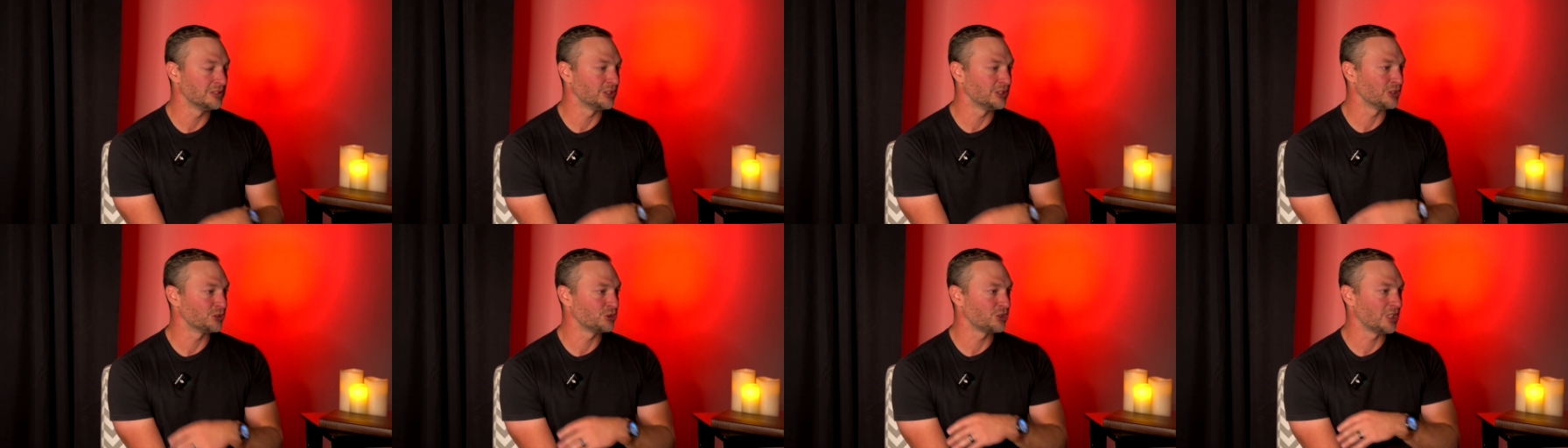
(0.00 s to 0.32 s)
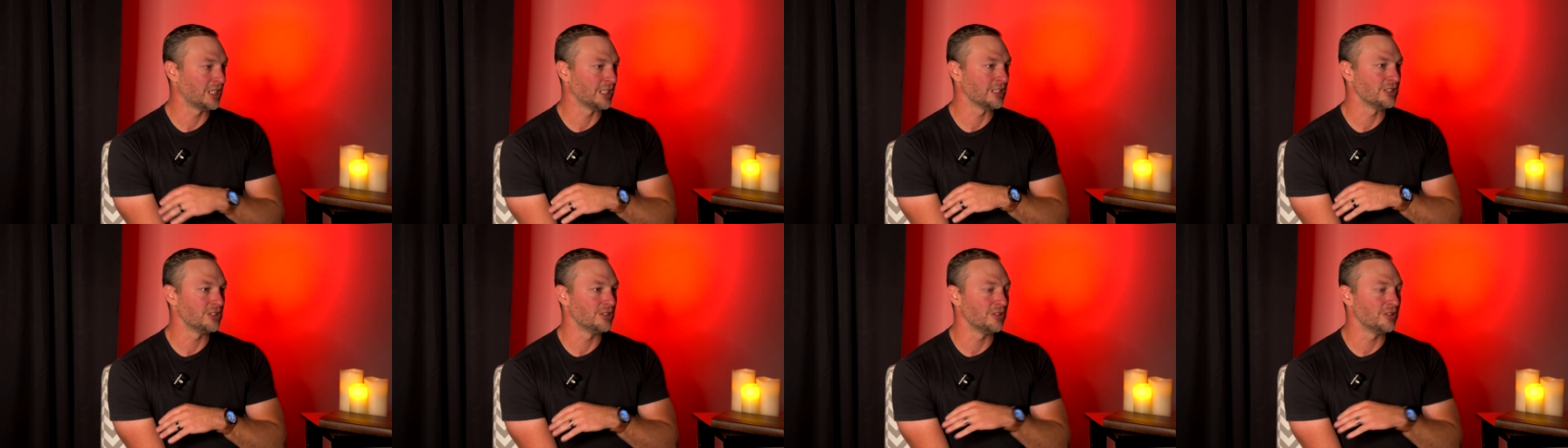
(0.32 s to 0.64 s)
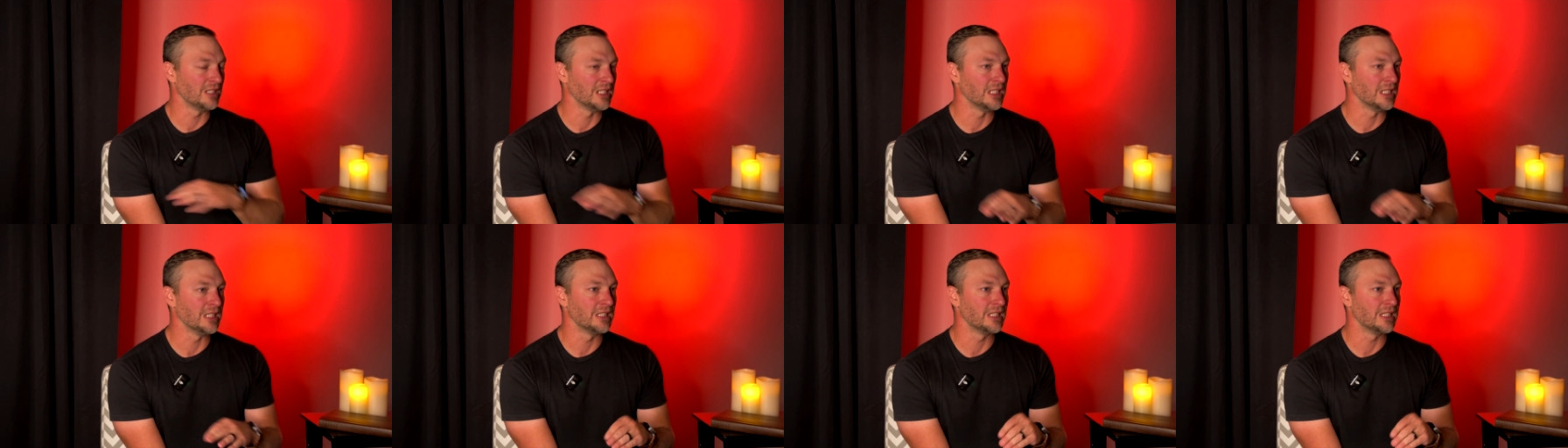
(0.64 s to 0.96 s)
Don't try to do
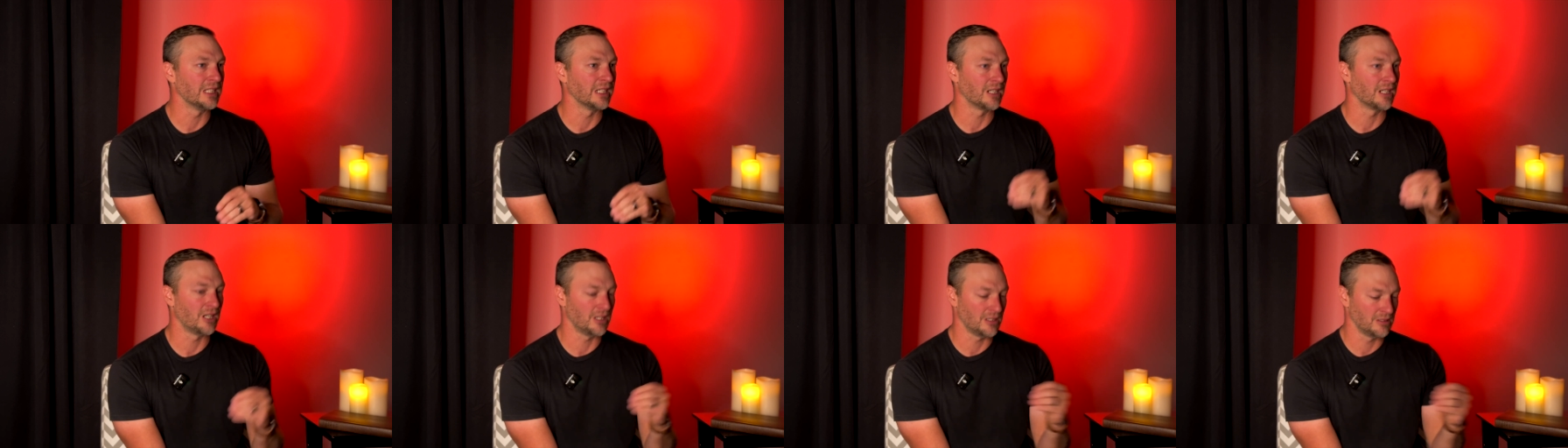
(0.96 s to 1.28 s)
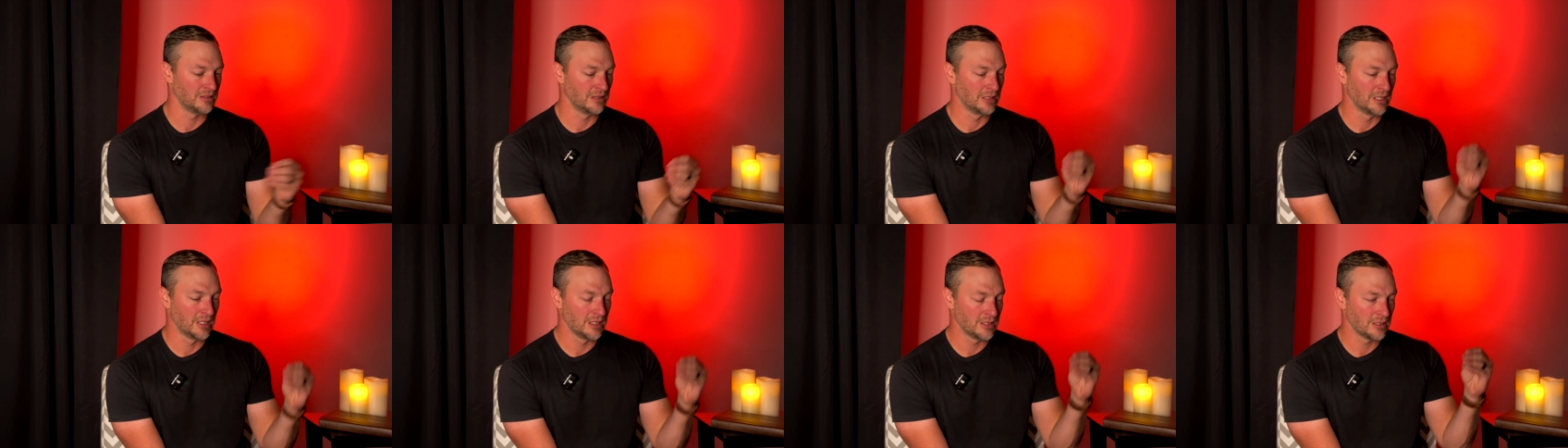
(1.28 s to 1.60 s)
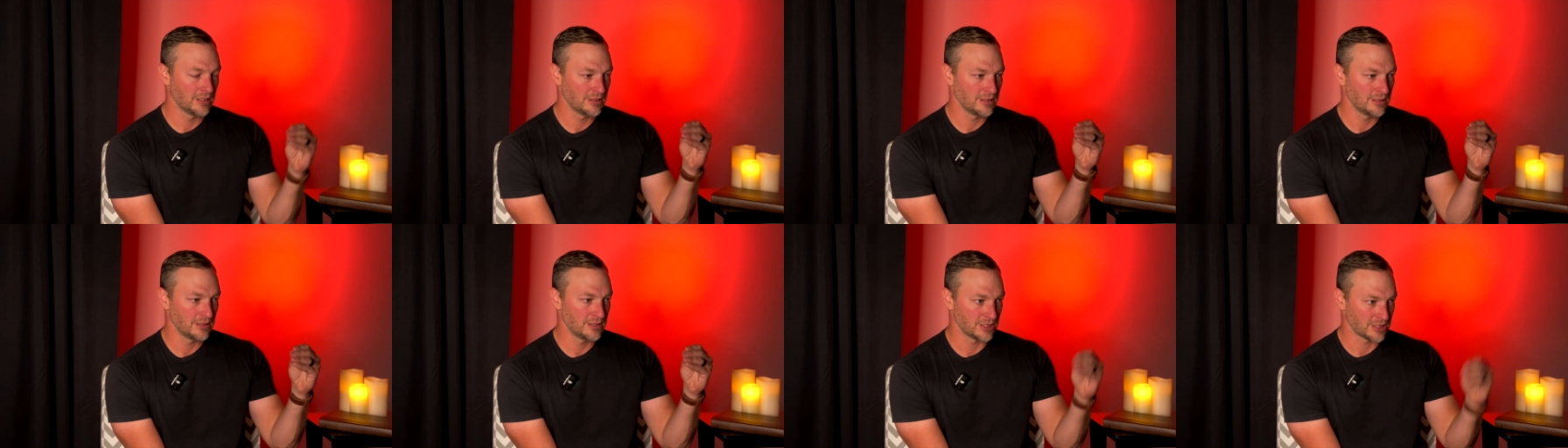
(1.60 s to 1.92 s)
anything.
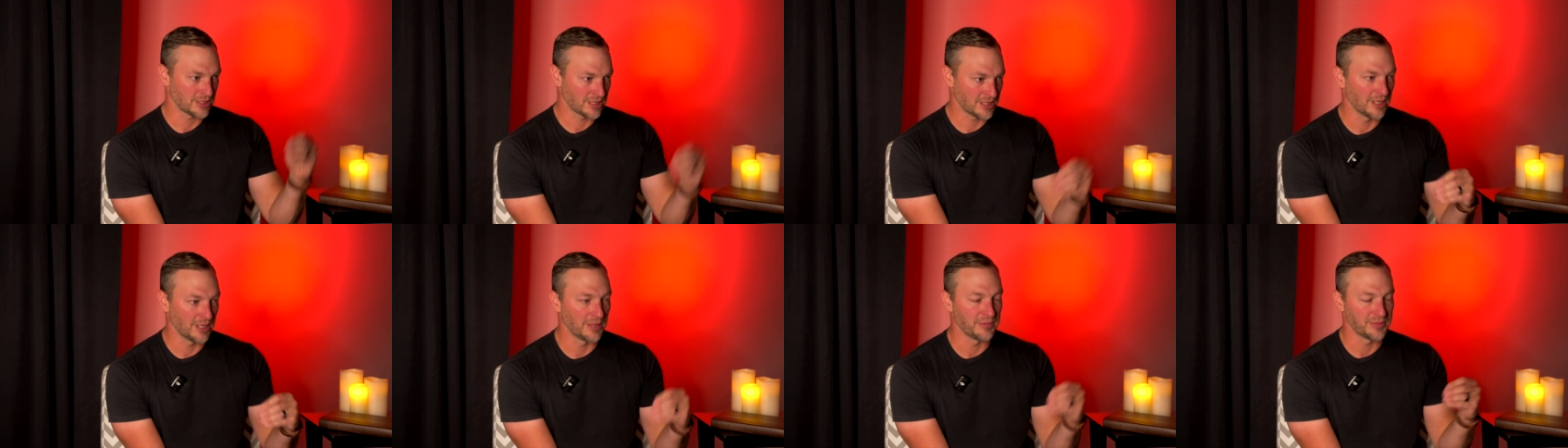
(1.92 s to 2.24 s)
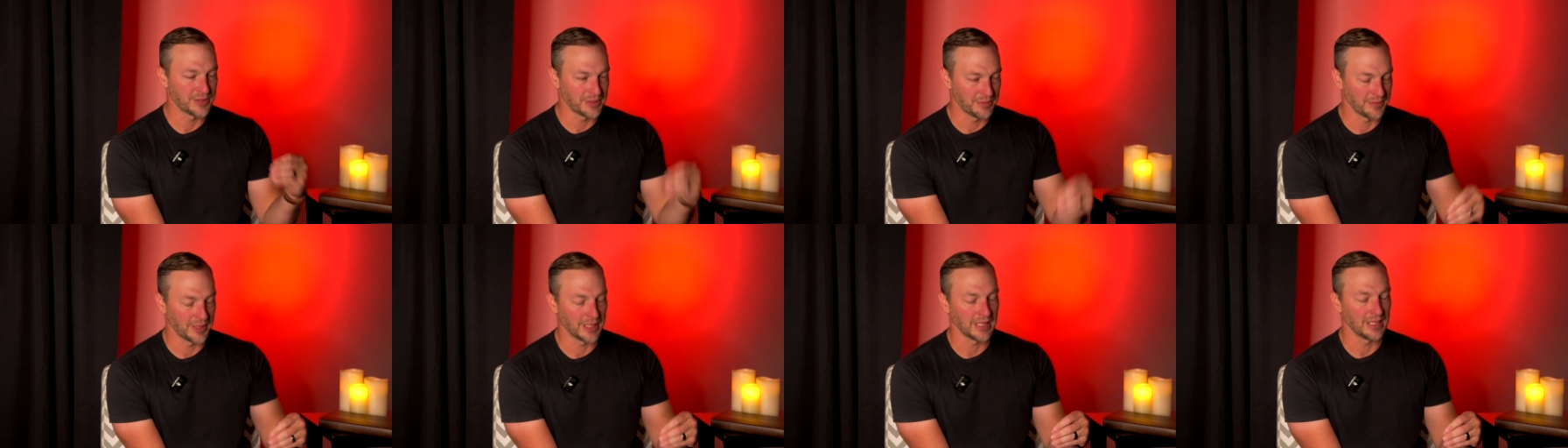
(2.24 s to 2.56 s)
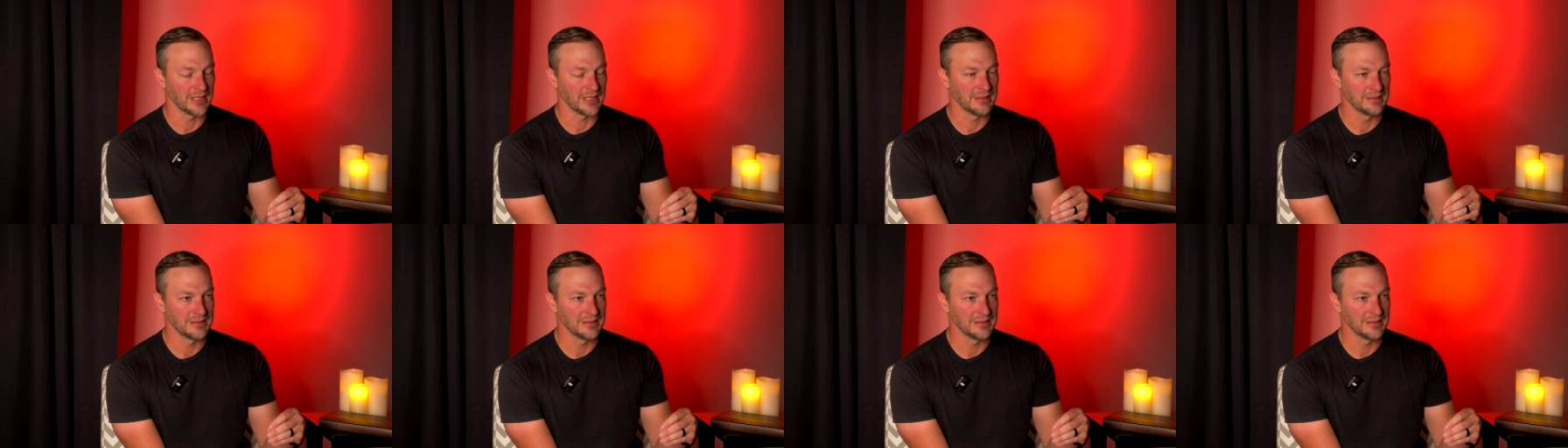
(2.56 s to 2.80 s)
Just come to me.